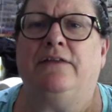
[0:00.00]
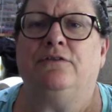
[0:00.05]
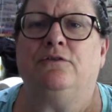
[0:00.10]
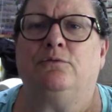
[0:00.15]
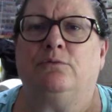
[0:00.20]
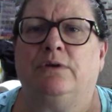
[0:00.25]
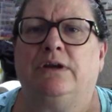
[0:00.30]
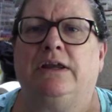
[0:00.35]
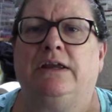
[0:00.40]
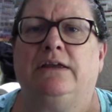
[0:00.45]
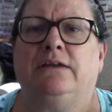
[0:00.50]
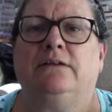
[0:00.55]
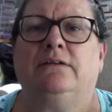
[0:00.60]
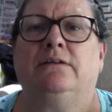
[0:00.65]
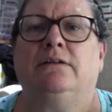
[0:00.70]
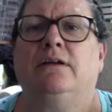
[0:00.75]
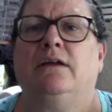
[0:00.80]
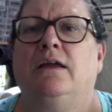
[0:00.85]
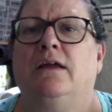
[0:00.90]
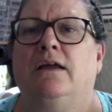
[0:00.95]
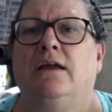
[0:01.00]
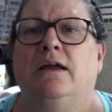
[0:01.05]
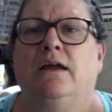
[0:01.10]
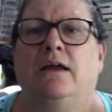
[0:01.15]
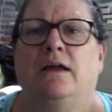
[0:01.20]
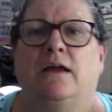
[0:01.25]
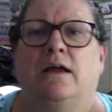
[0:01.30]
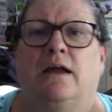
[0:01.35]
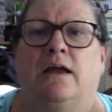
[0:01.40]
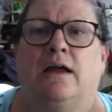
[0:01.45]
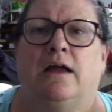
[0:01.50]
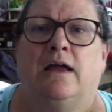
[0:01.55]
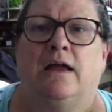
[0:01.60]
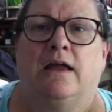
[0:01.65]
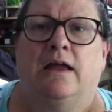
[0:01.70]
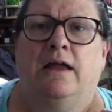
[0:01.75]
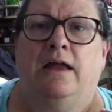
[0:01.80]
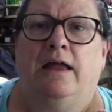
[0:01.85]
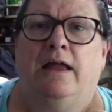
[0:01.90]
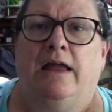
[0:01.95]
in the ring.
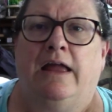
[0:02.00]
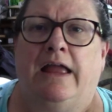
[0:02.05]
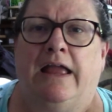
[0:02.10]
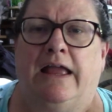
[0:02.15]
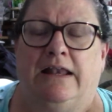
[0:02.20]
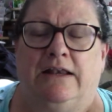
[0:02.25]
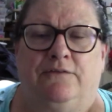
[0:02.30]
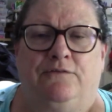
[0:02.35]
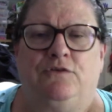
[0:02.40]
And if